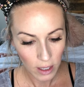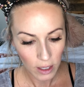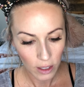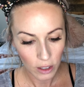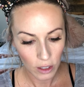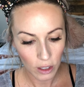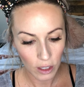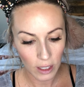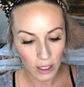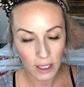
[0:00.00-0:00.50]

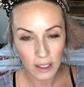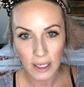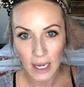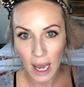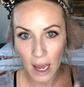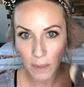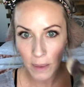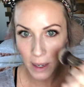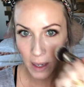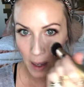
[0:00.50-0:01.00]
You're going to
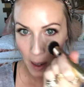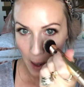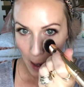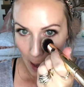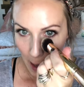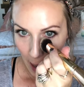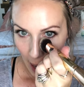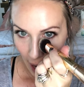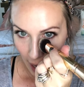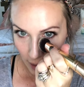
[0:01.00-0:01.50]
dab it,
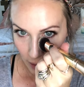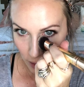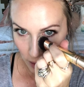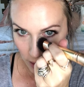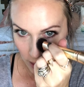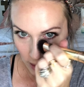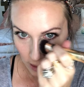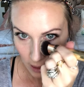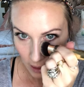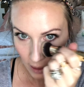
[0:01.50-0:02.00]
and you're
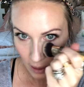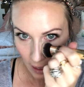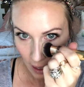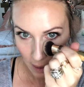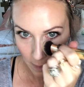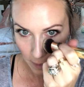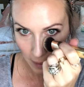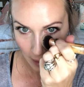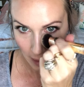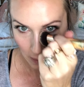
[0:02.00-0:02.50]
just going to
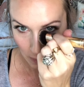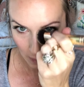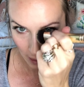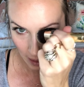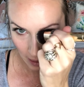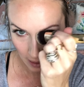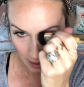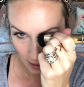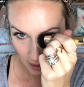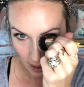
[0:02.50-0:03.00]
come in right
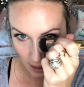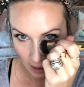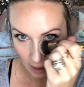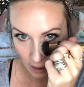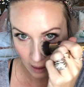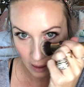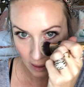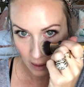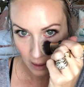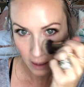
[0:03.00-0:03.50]
in
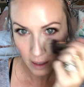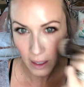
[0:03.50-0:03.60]
here